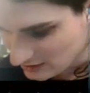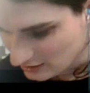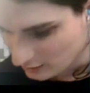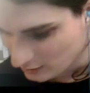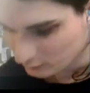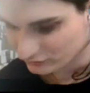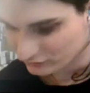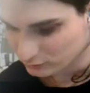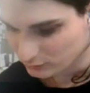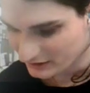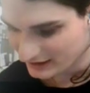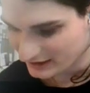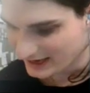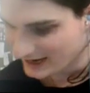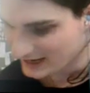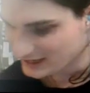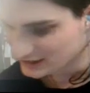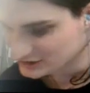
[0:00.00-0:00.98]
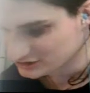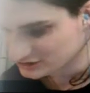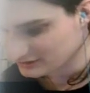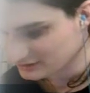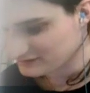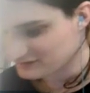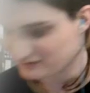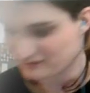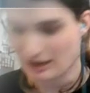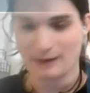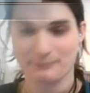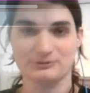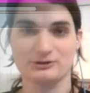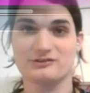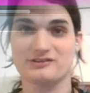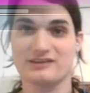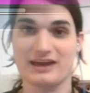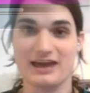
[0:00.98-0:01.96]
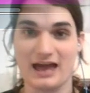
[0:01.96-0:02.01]
was when I actually stopped
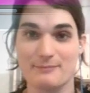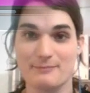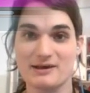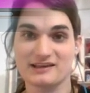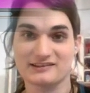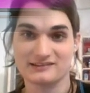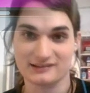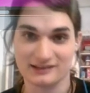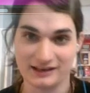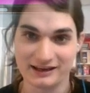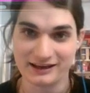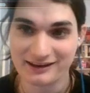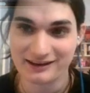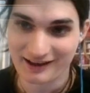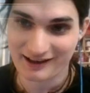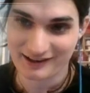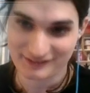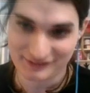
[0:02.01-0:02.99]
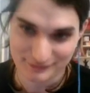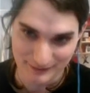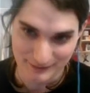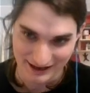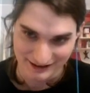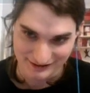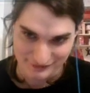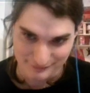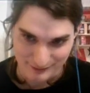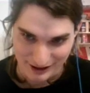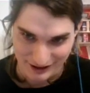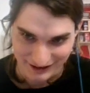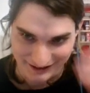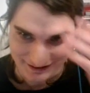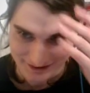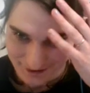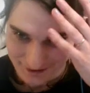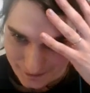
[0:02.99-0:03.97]
using MSC as my